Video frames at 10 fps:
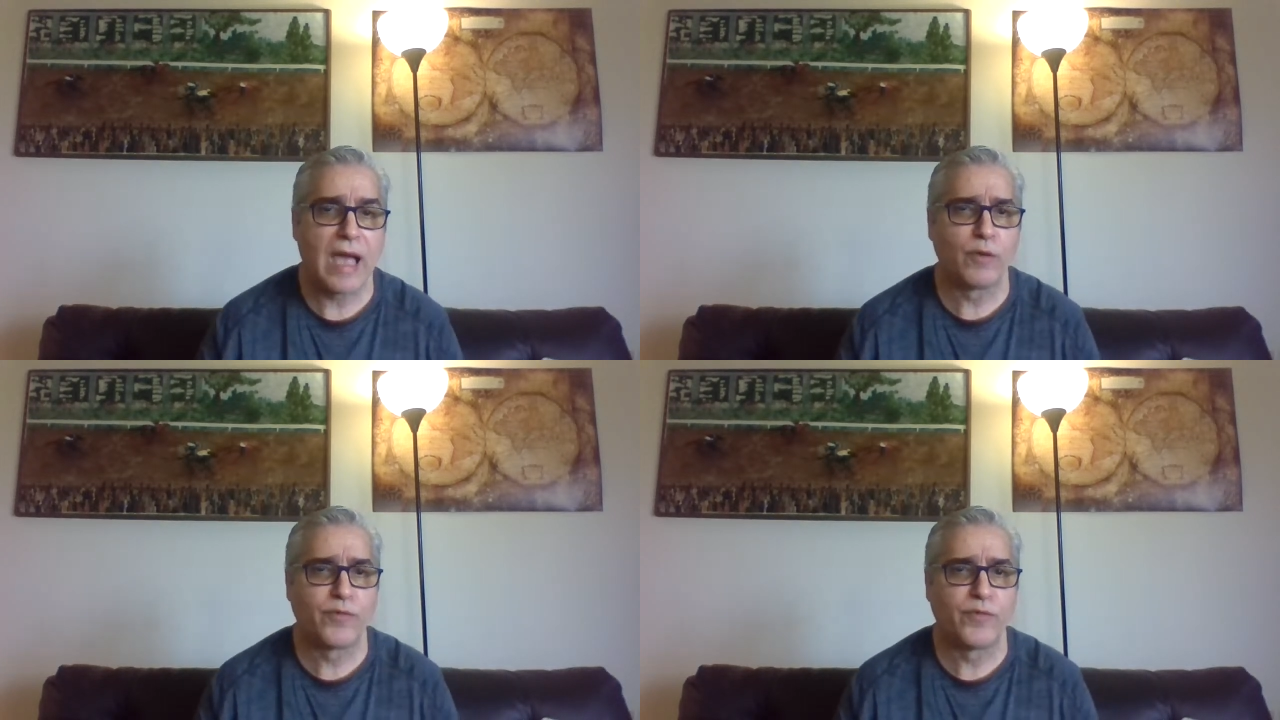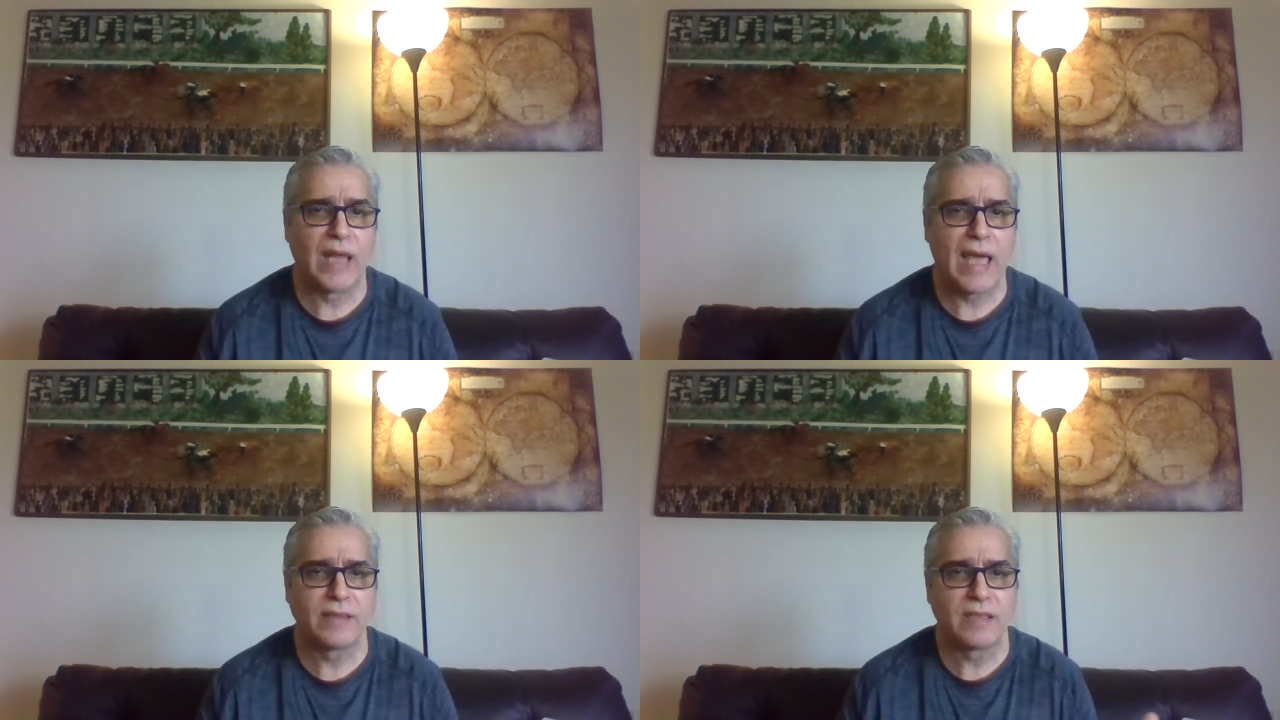R
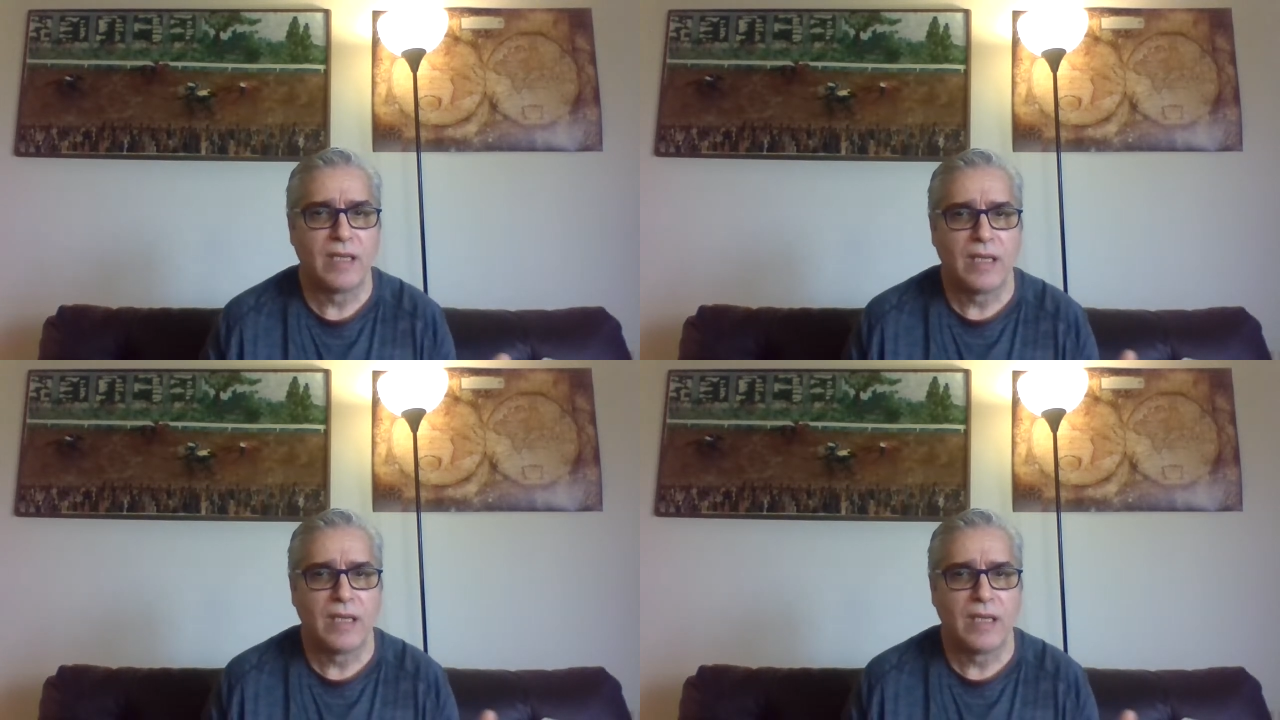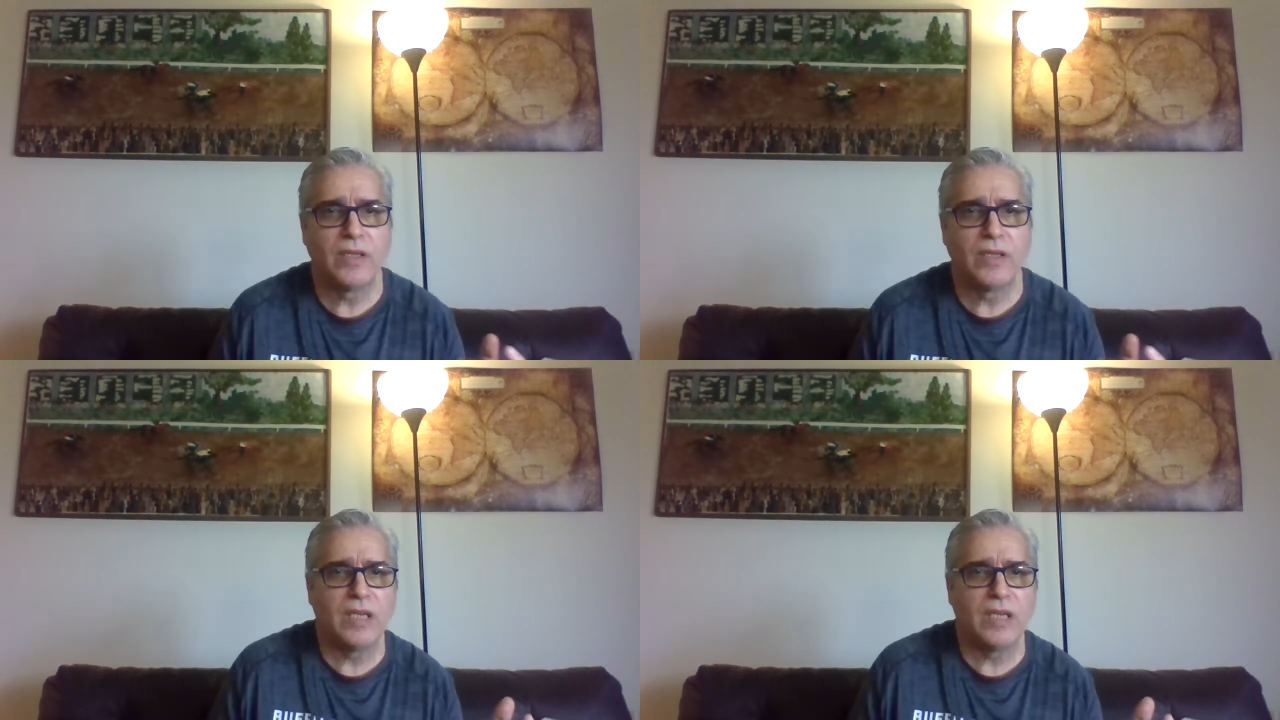flat and
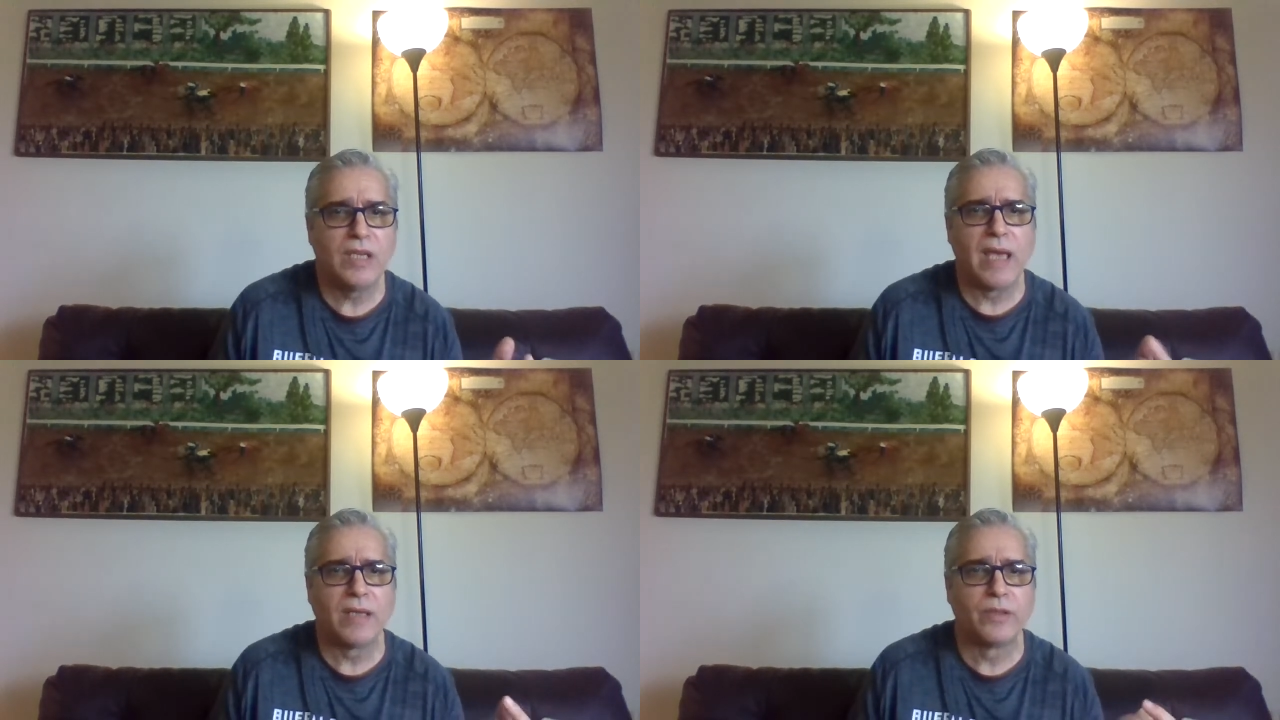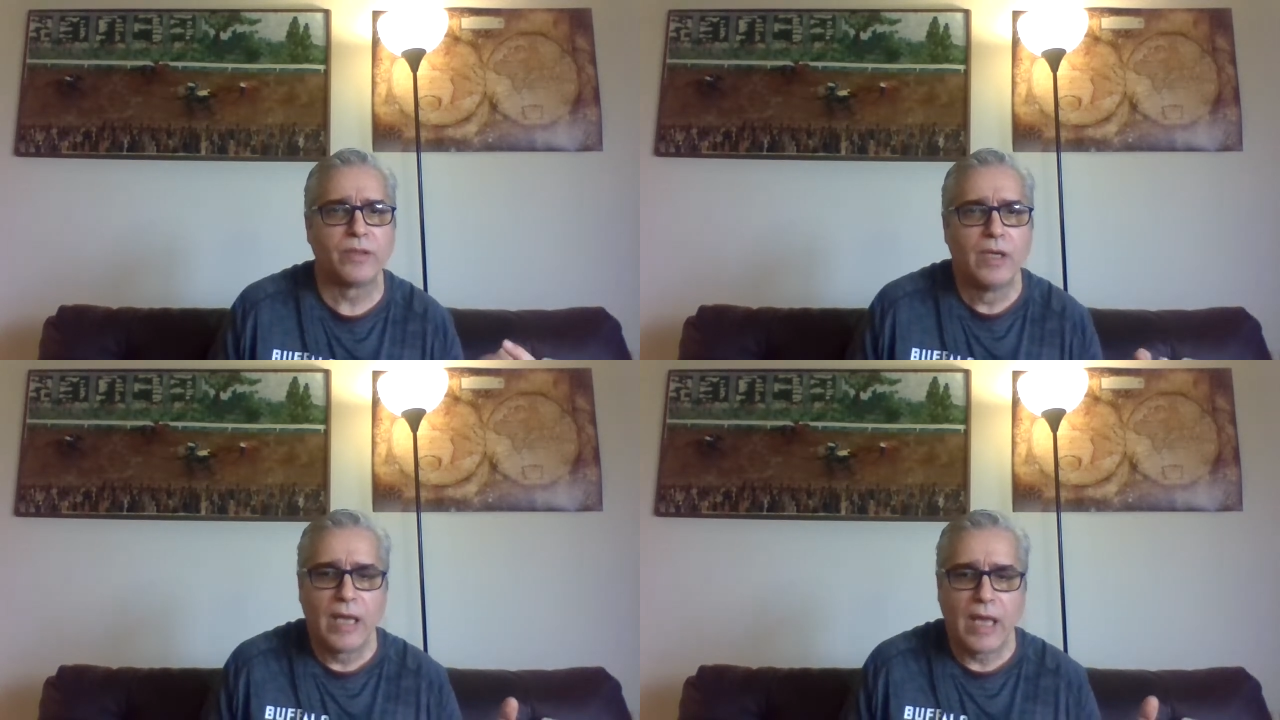the G minor.